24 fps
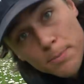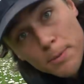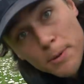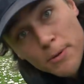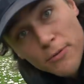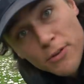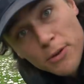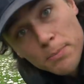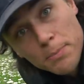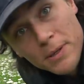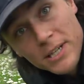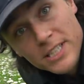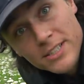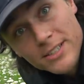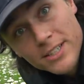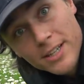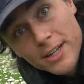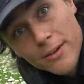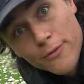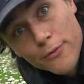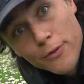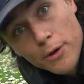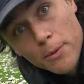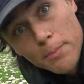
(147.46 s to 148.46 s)
perfect place to
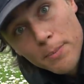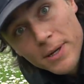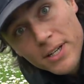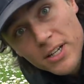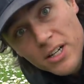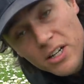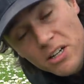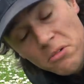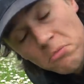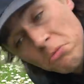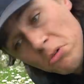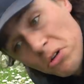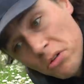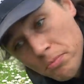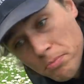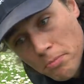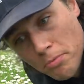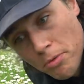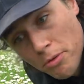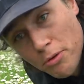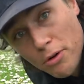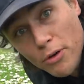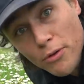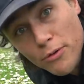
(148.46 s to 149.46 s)
come for a picnic or
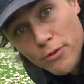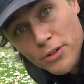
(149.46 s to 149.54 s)
throw a